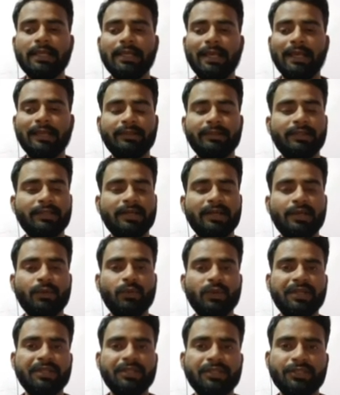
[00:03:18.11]
and third
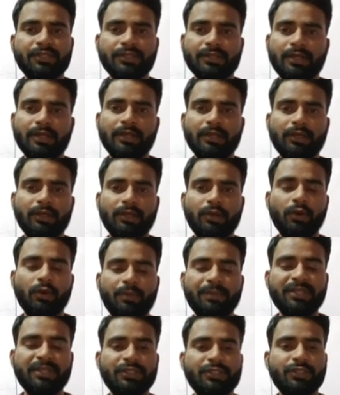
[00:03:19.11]
one is
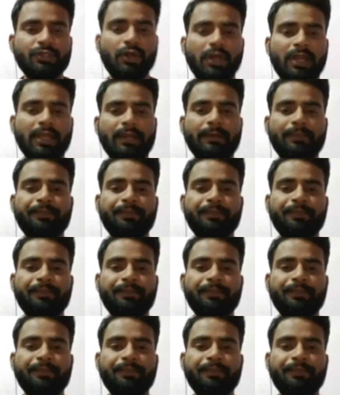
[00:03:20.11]
loamy soil.